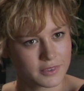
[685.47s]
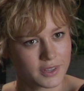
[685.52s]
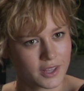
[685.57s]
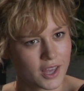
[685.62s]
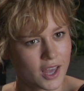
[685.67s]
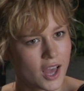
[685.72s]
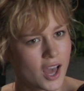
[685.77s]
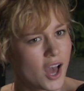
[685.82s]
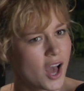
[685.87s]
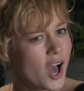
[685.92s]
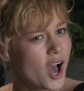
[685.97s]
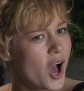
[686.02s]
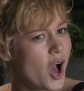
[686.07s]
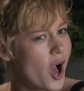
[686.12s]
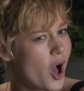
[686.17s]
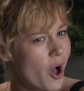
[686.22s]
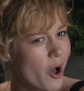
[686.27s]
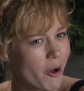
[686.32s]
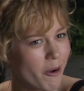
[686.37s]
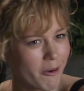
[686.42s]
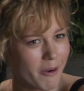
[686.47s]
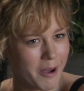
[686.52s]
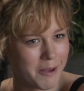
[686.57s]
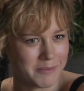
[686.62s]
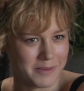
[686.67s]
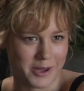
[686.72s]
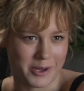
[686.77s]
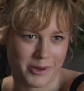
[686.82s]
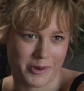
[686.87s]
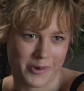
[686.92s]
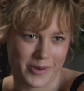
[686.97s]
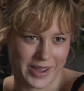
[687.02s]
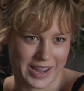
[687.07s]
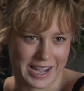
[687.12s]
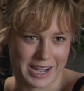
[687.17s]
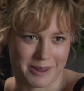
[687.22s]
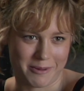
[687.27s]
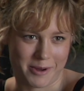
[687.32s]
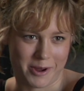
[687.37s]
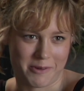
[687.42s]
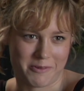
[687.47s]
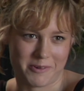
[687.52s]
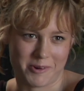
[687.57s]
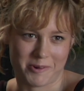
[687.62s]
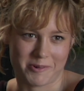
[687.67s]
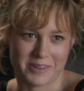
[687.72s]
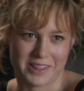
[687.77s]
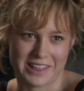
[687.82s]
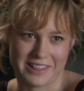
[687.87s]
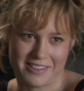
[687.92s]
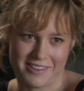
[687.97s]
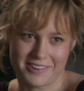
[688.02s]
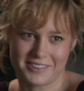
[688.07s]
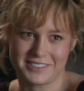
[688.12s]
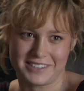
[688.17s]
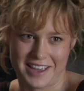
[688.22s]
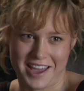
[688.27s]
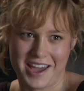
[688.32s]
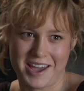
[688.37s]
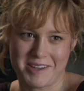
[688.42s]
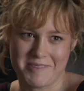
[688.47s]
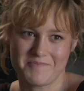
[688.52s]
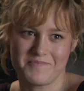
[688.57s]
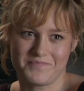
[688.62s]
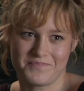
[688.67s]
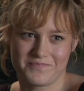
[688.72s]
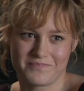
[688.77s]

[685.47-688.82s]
that Brie Larson herself is in an episode. Sadly,